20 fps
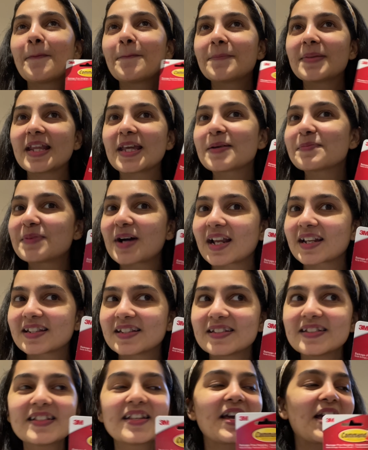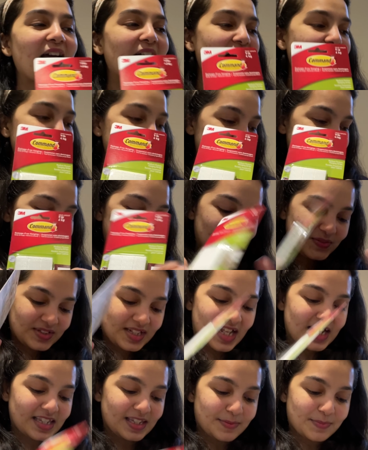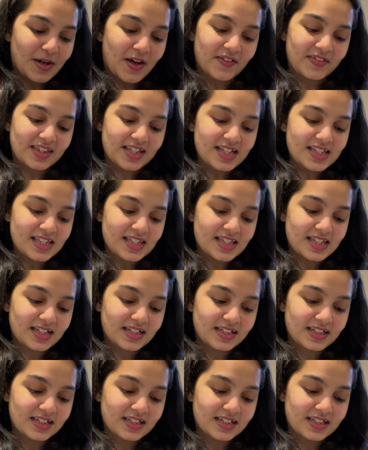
play button so that's about this